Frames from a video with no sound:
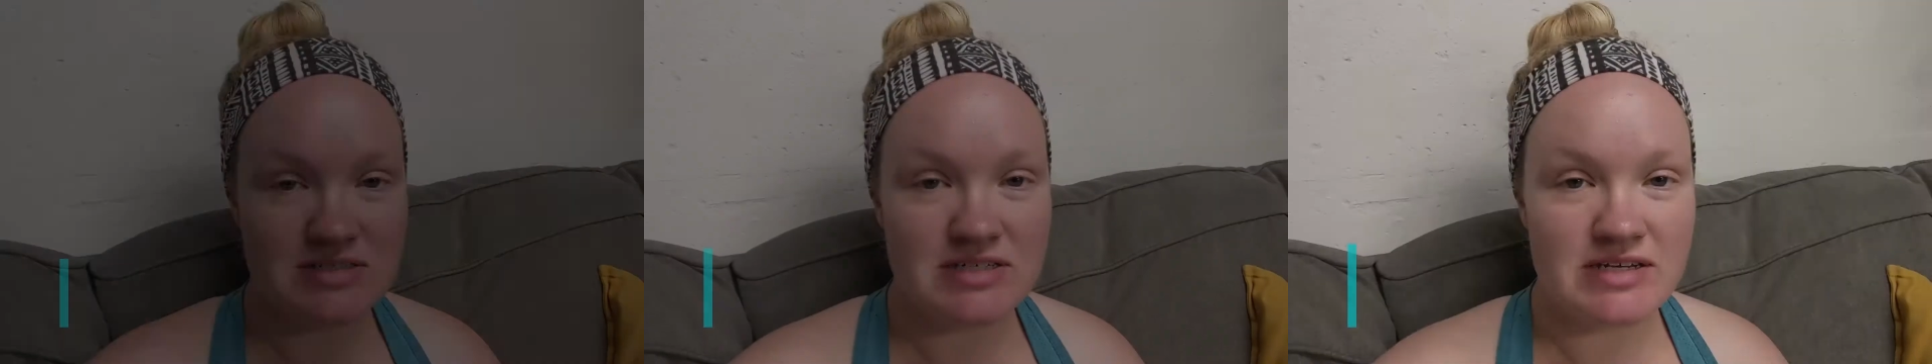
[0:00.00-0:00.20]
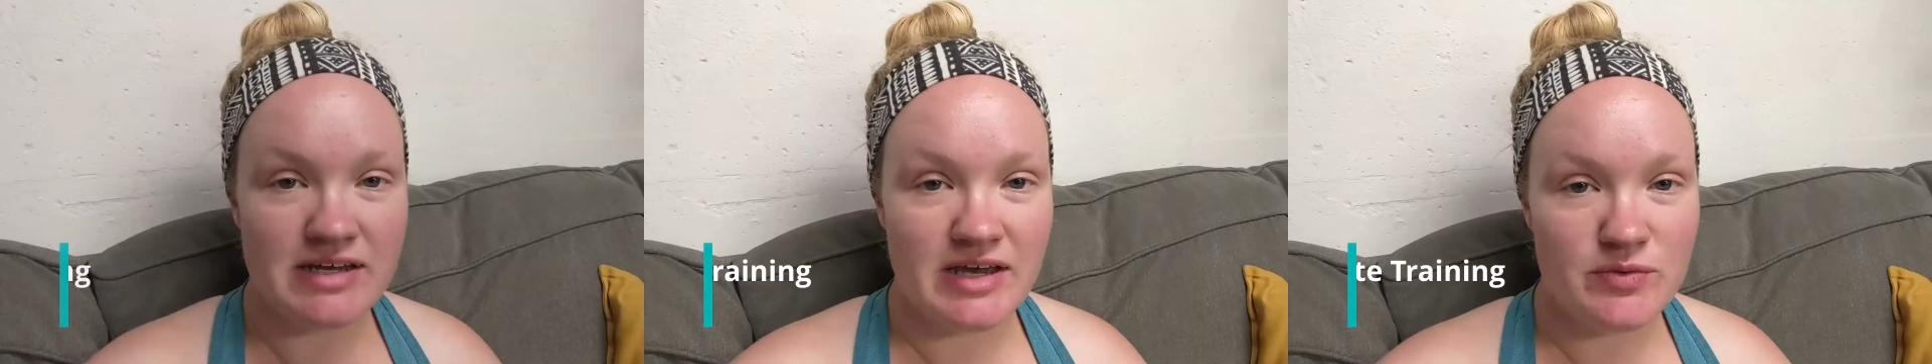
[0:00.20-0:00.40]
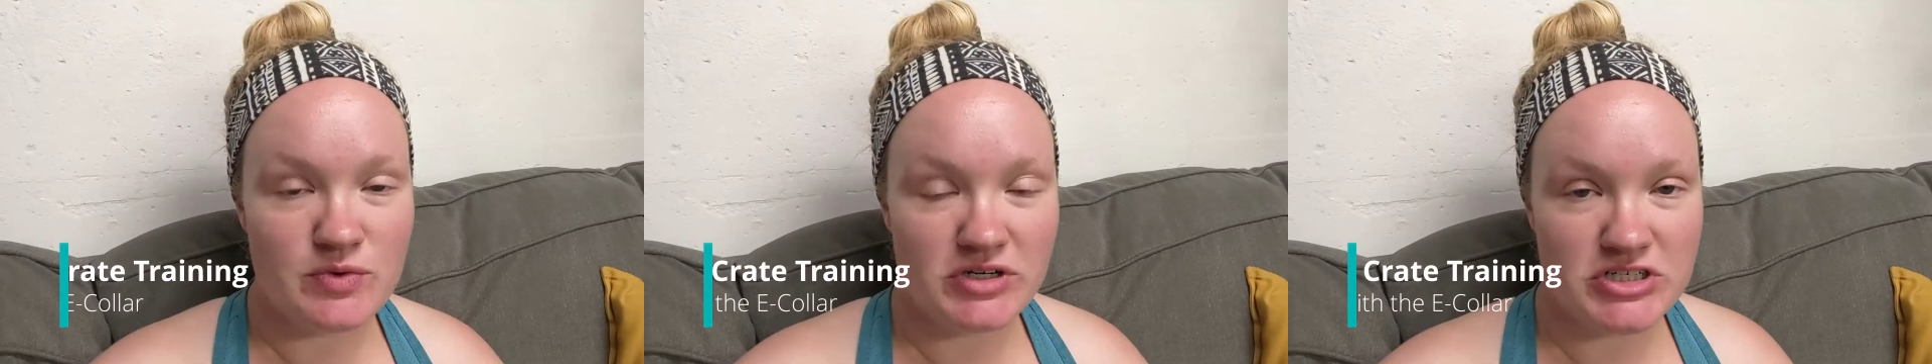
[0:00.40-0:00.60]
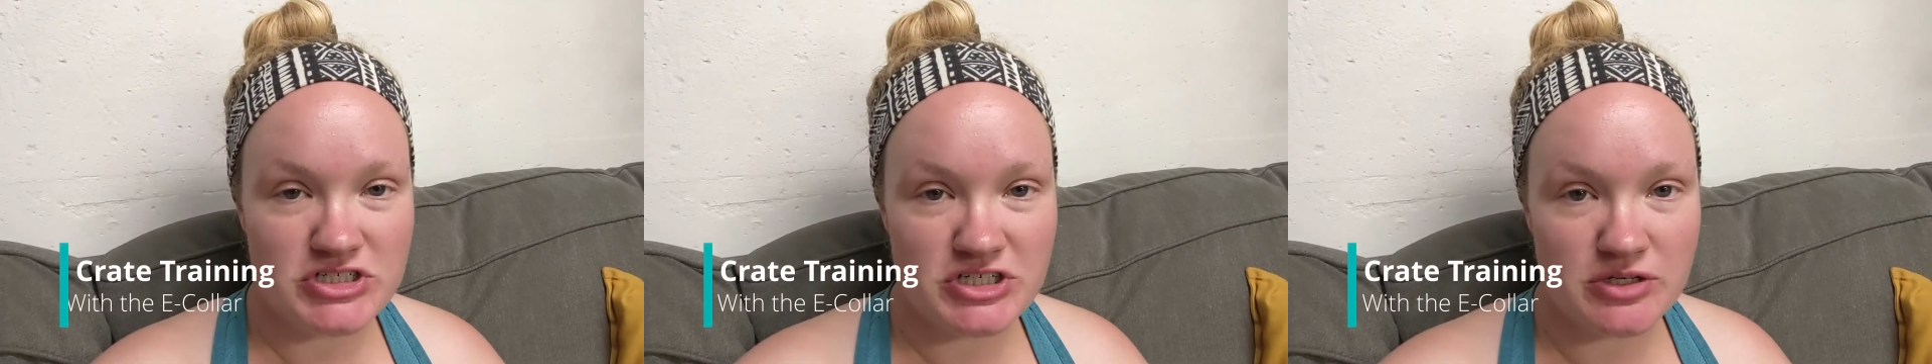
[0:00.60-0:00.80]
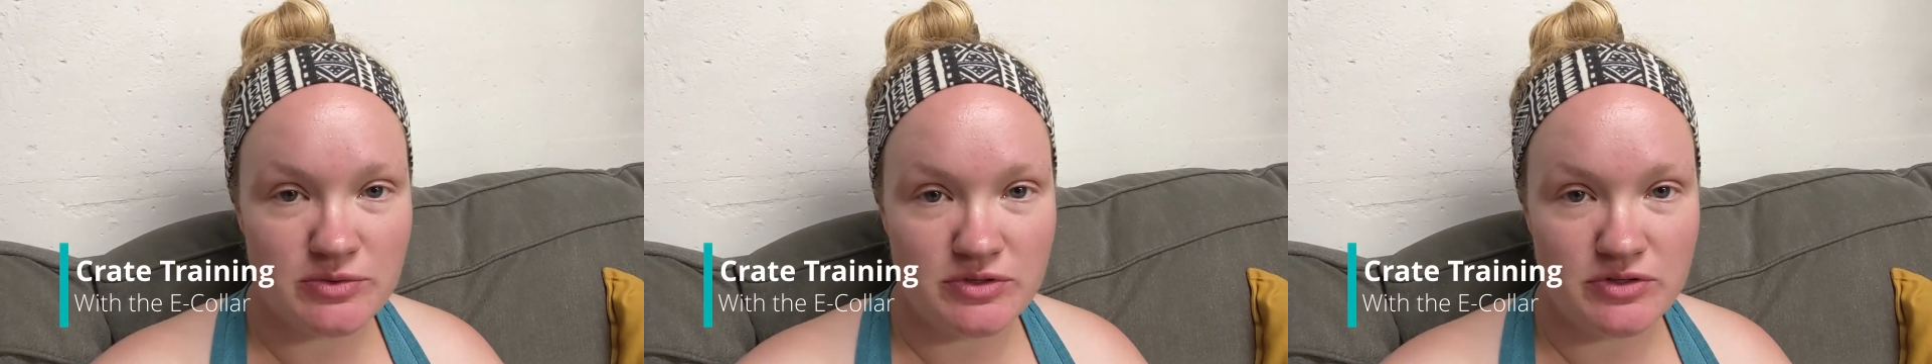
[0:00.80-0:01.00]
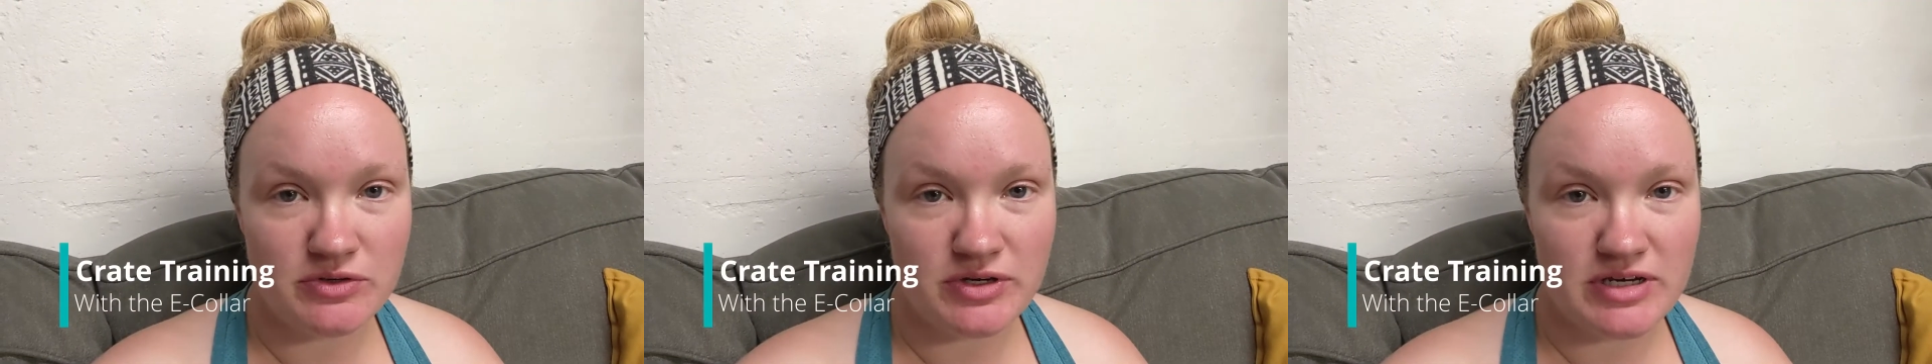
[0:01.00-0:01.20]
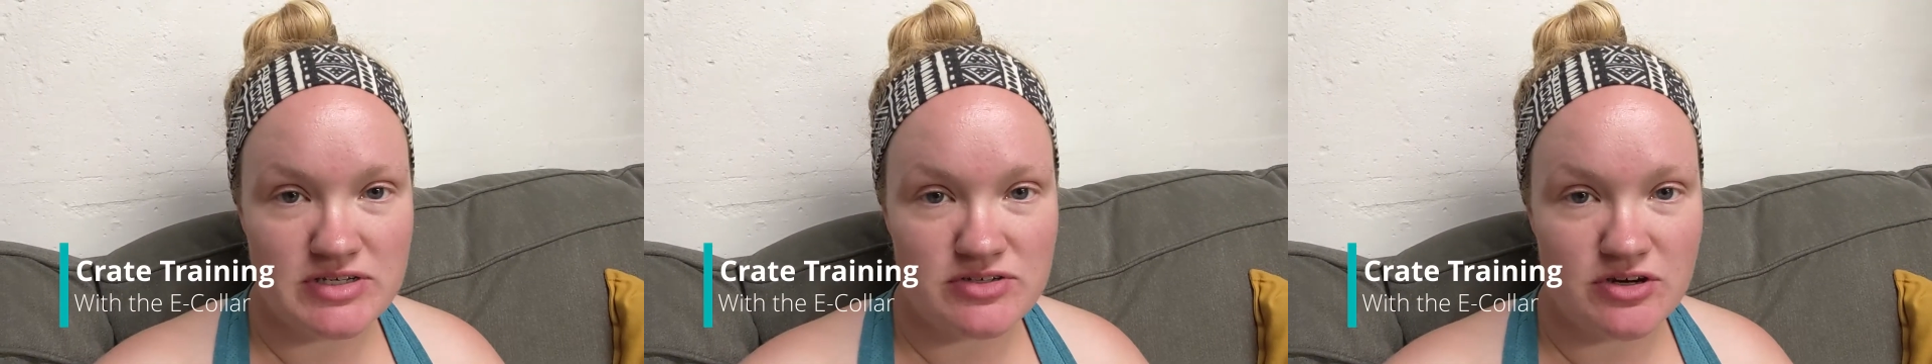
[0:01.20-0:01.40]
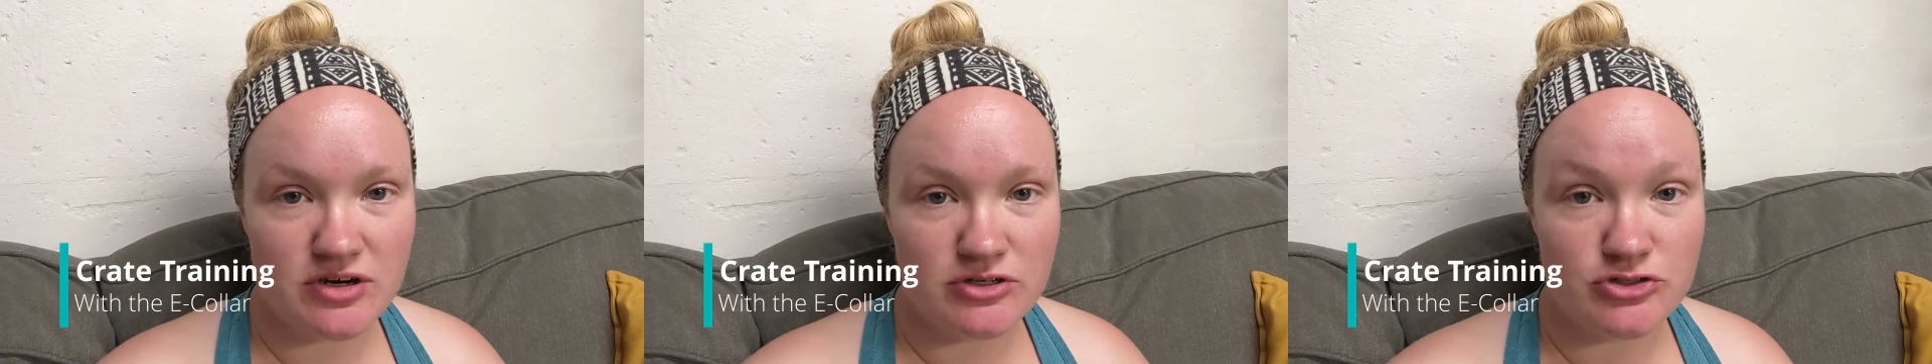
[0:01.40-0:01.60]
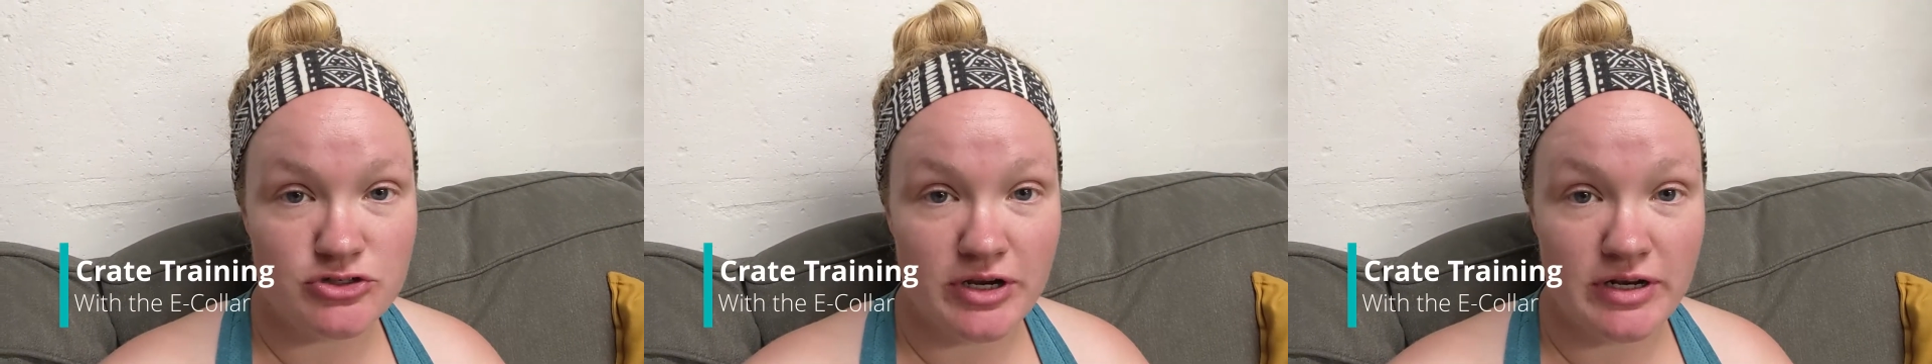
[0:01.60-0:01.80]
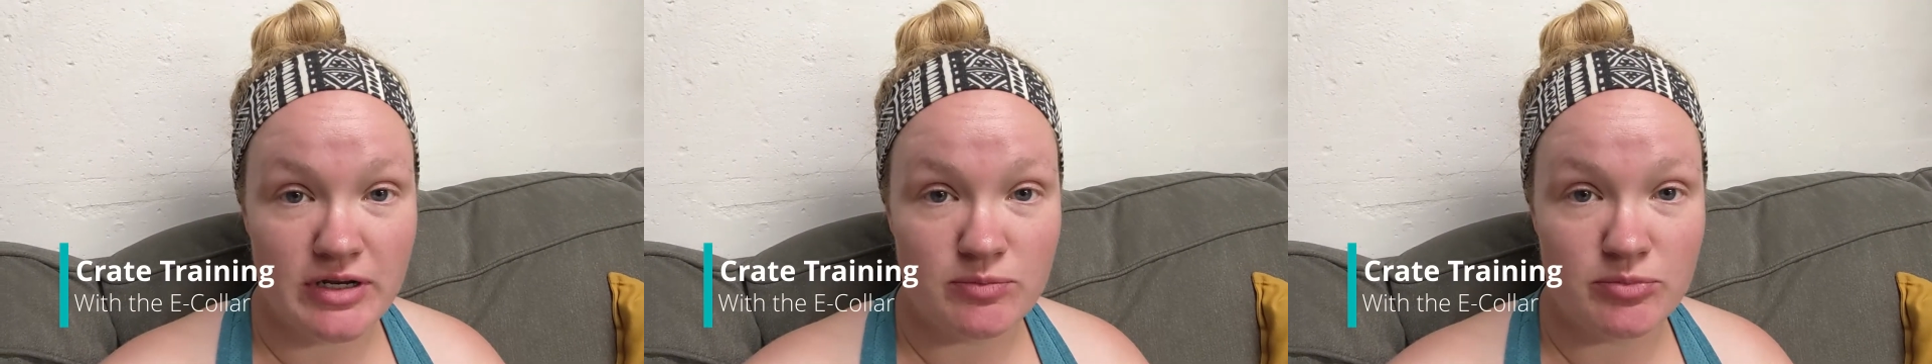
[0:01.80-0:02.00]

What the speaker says: Today I want to share with you guys our training